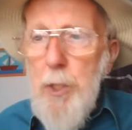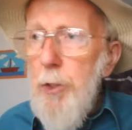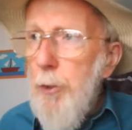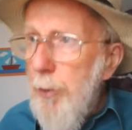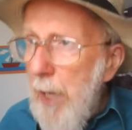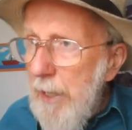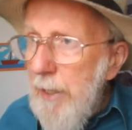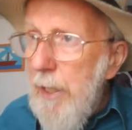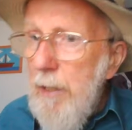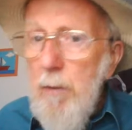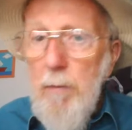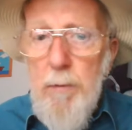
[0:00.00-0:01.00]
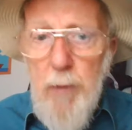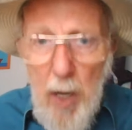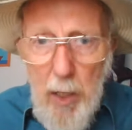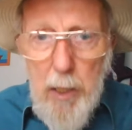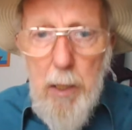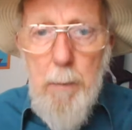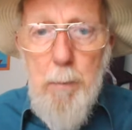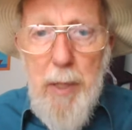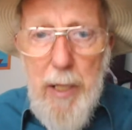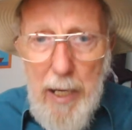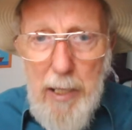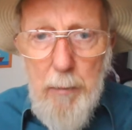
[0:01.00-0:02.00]
threatening violent
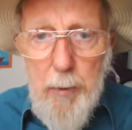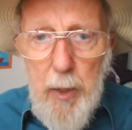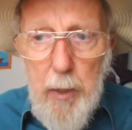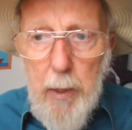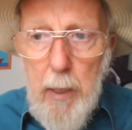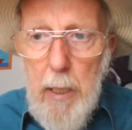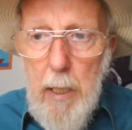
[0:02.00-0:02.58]
behaviour.